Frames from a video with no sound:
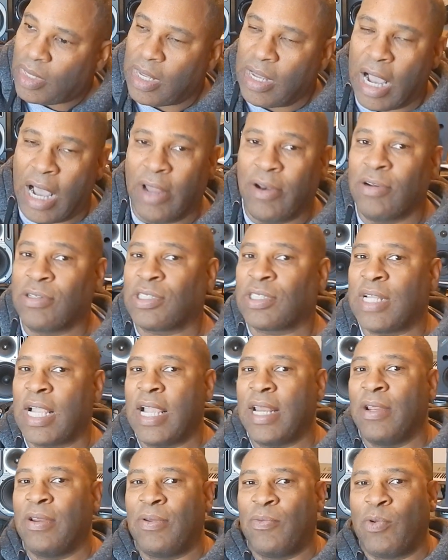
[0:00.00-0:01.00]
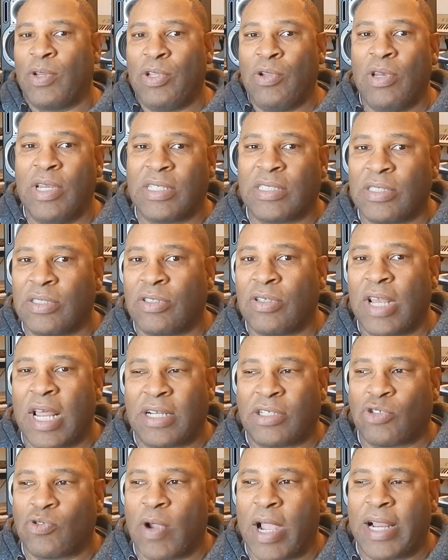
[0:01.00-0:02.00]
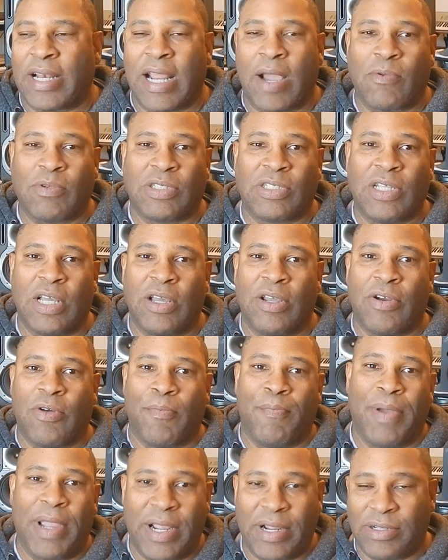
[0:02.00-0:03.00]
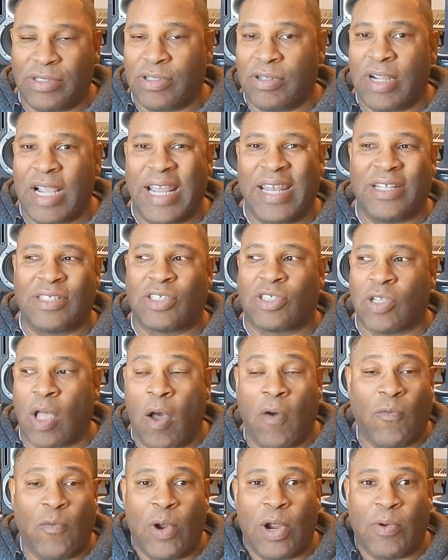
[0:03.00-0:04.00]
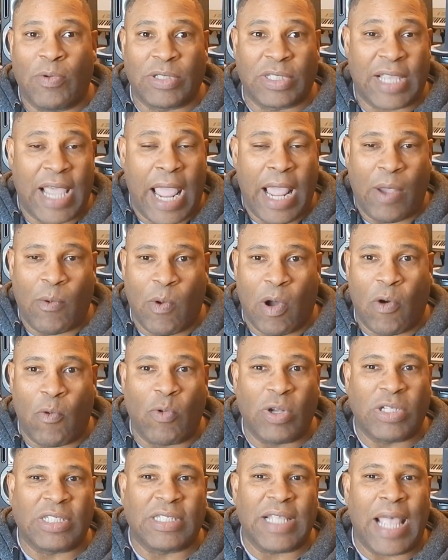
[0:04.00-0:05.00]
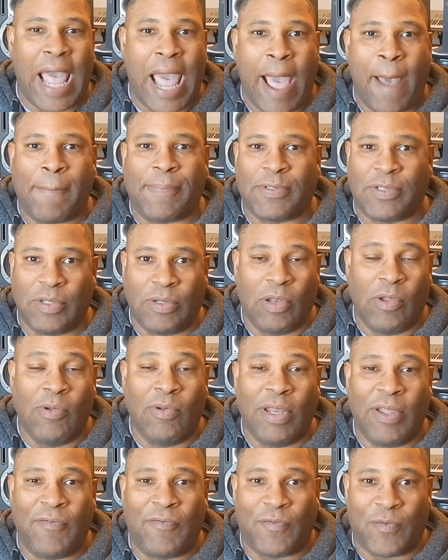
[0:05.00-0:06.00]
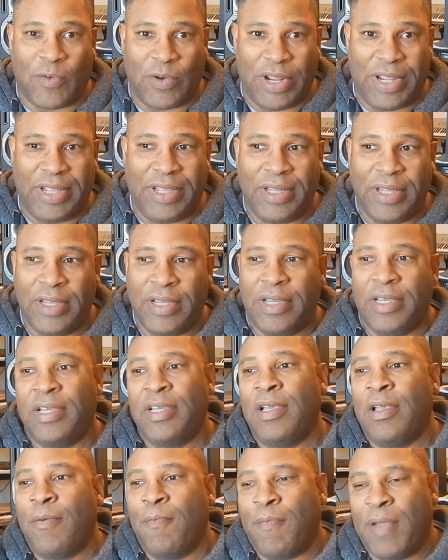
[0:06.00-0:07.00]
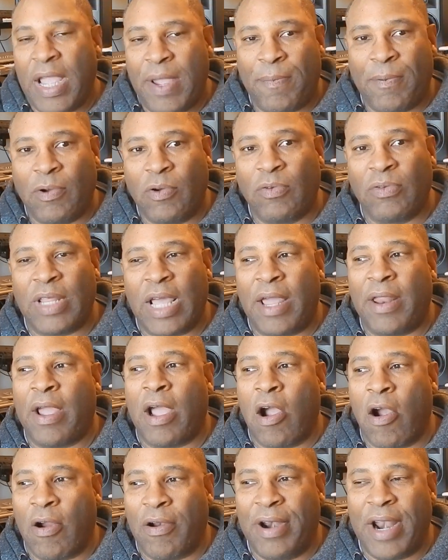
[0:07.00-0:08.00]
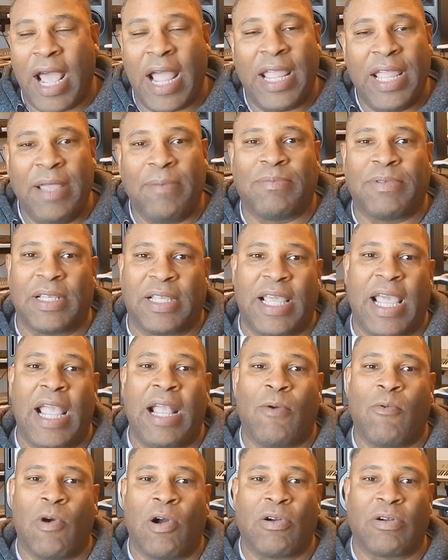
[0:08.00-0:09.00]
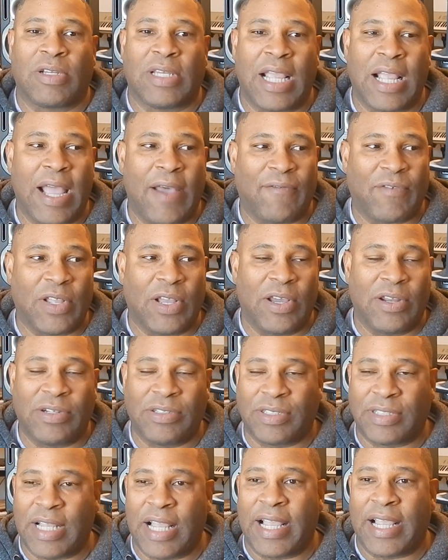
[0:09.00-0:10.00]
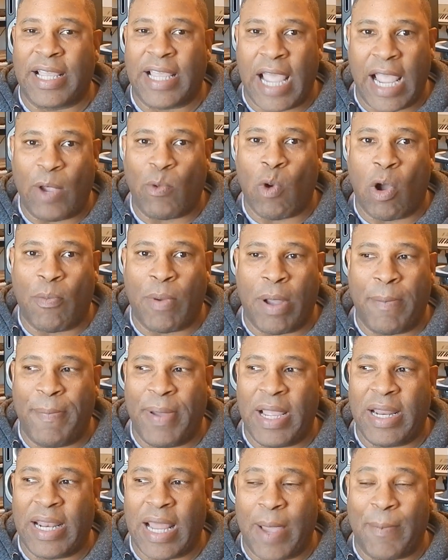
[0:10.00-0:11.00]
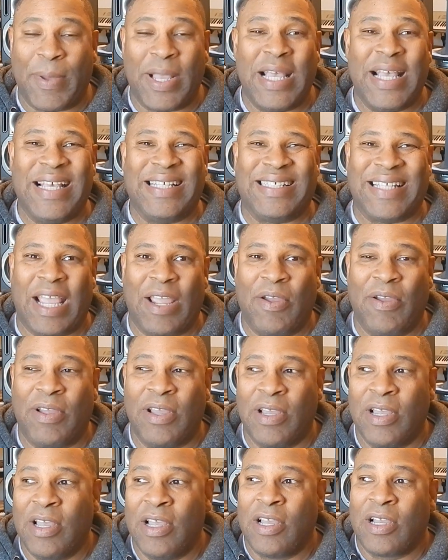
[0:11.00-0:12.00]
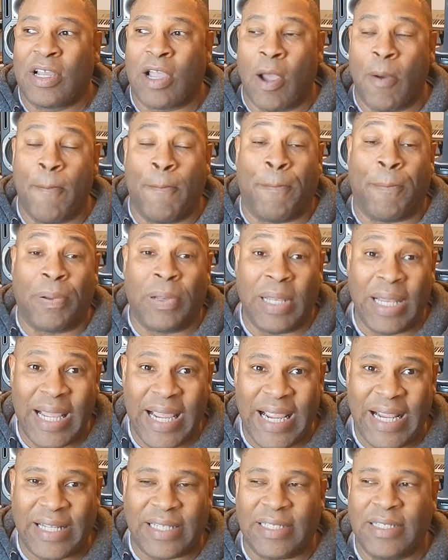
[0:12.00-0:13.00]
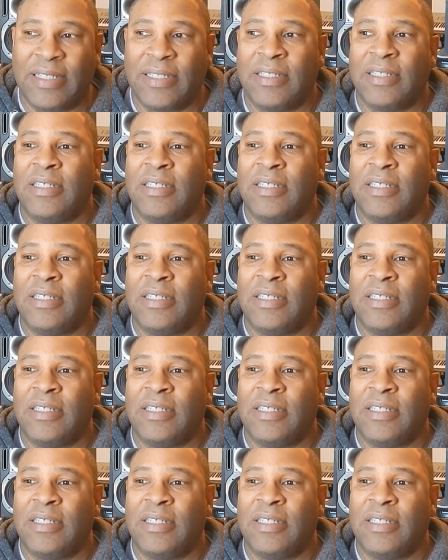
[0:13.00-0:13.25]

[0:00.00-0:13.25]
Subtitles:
understand that when you listen to that track, that was done on Behringer, and the software was Cakewalk, which is absolutely free. People that are not hip to Cakewalk, they have to understand Cakewalk by BandLab is a complete,